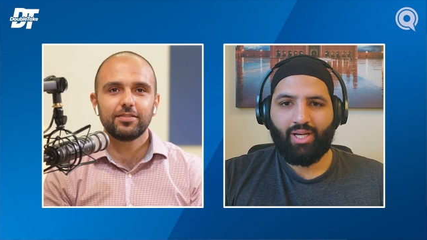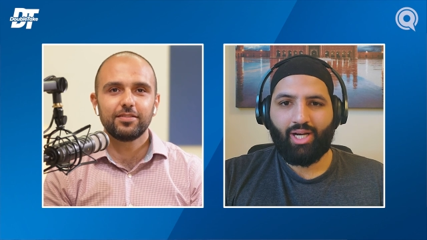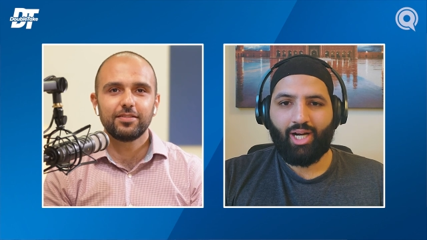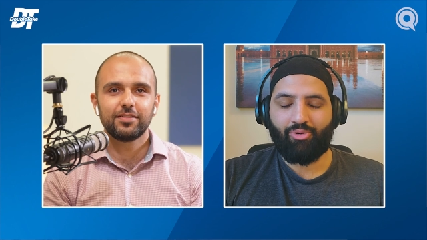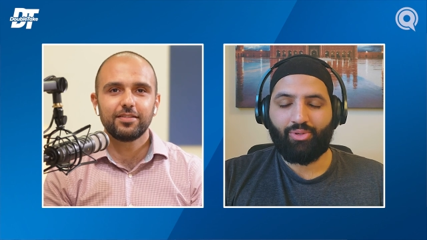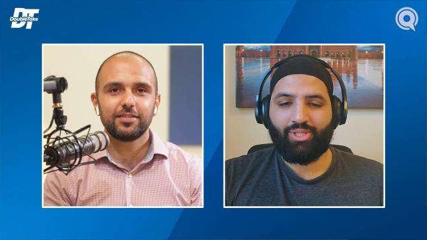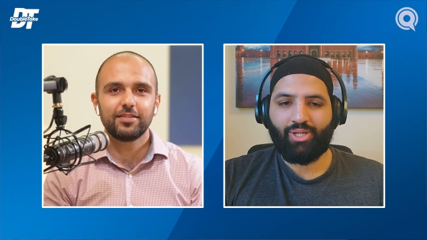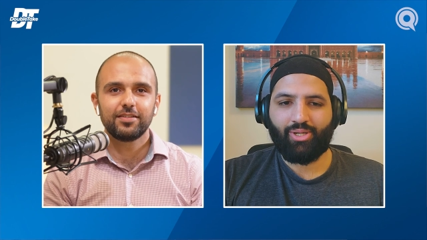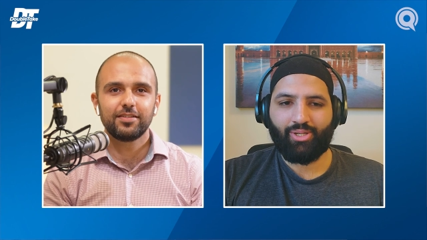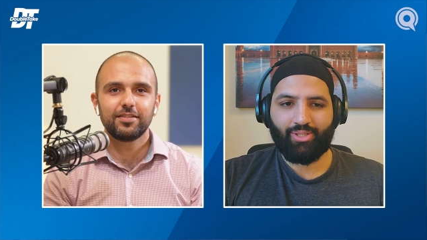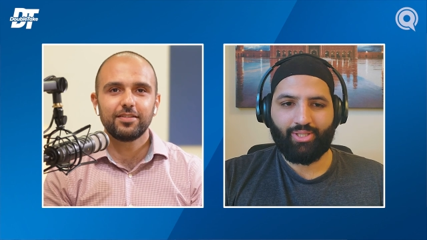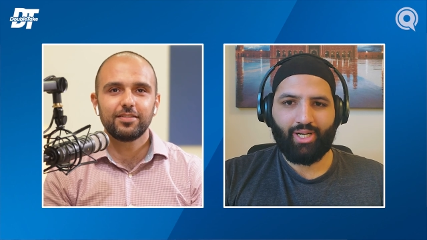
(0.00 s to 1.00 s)
Speaker 1: I would
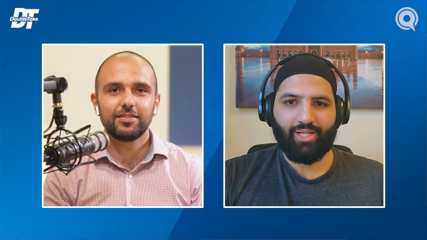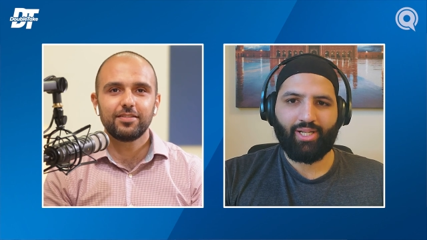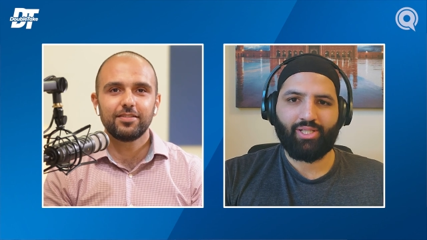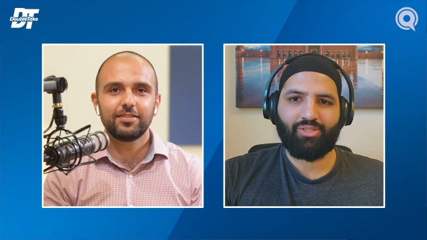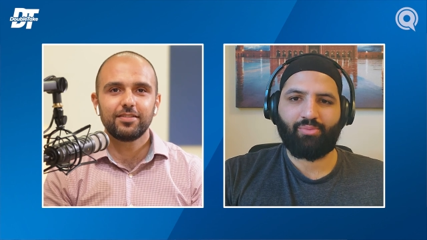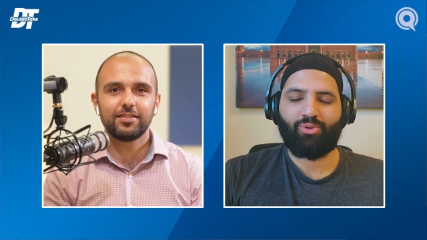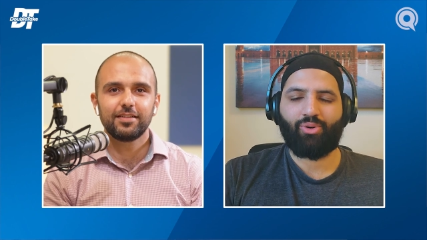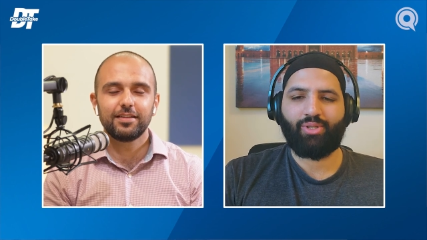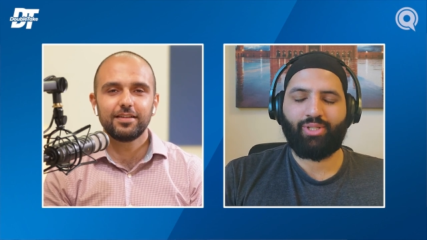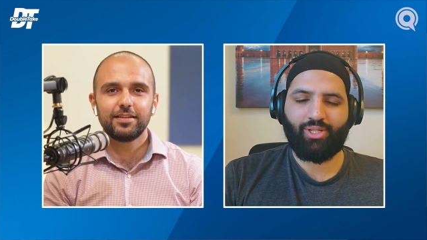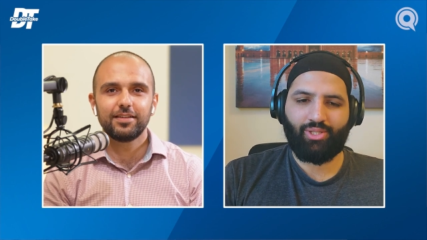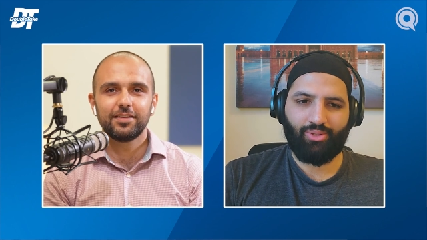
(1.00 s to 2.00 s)
tell her that it's
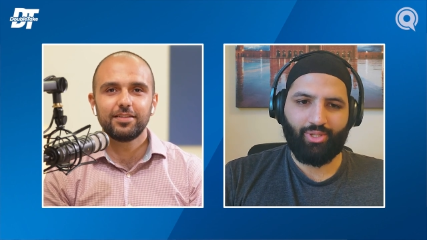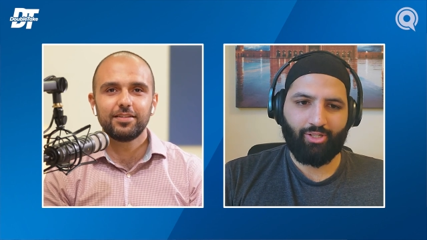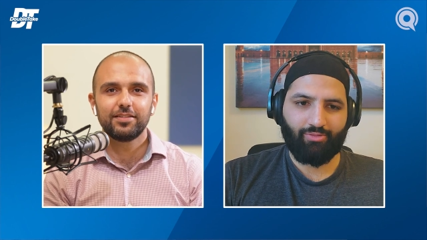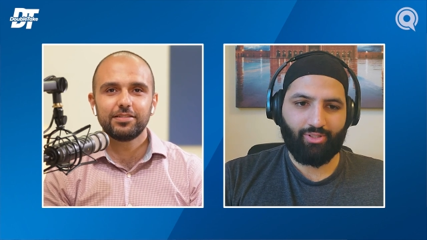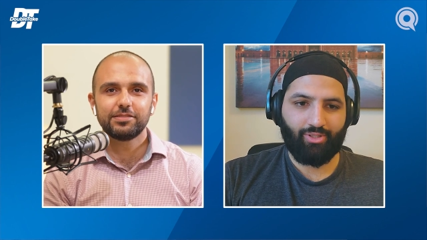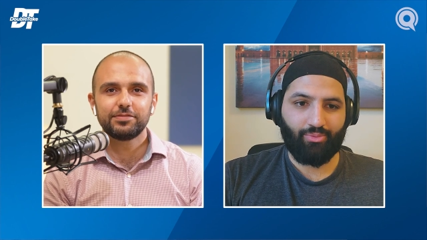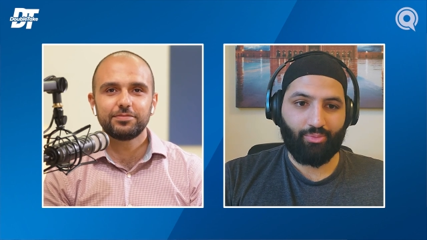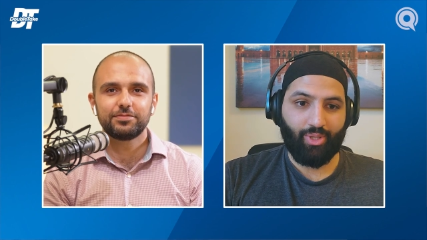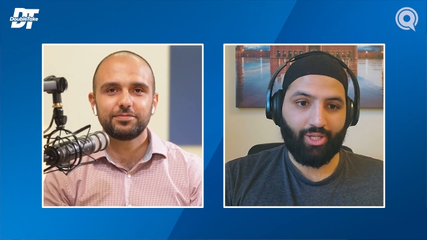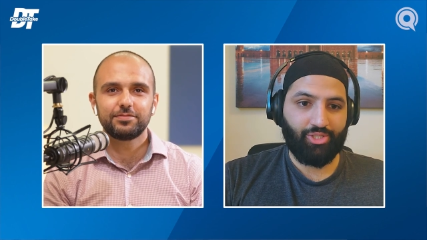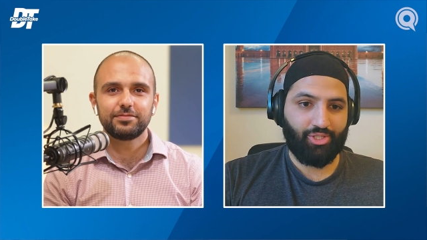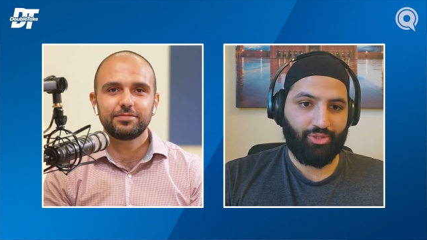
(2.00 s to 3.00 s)
important to never
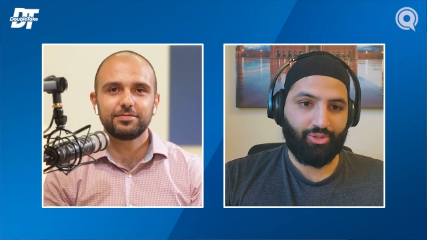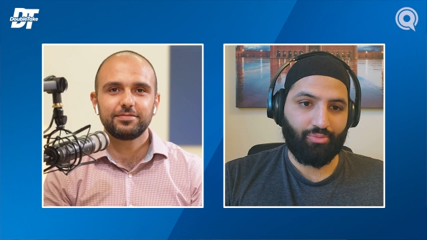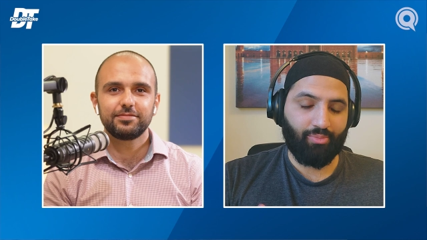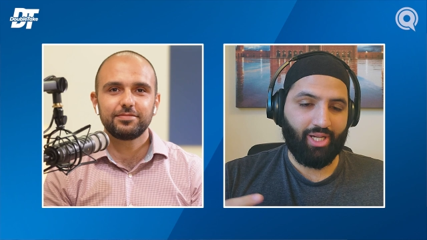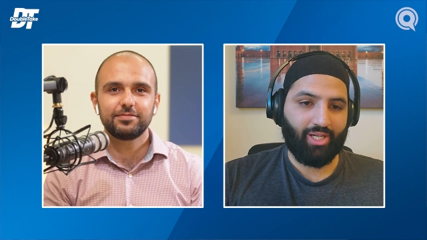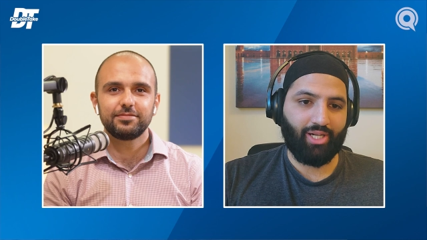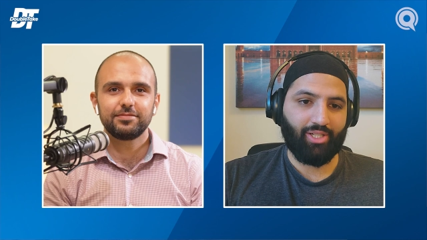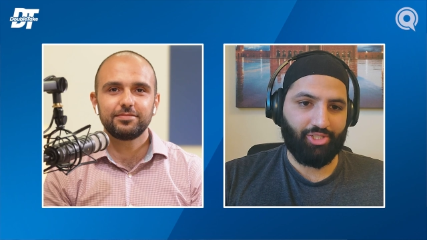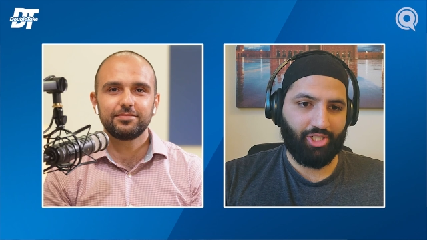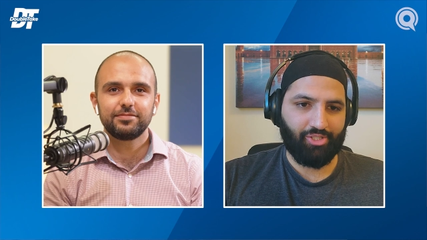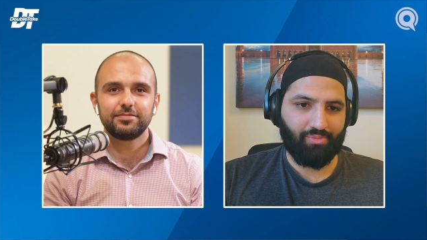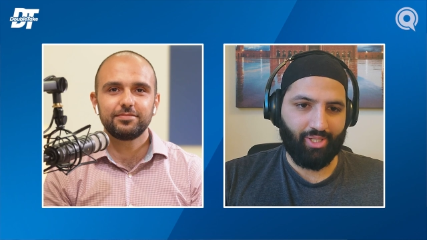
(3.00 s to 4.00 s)
rush to make a
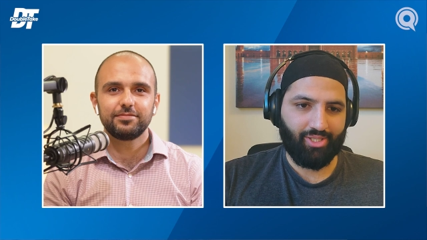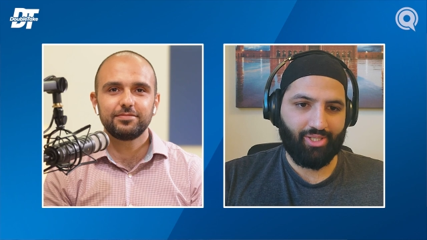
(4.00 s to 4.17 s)
judgment,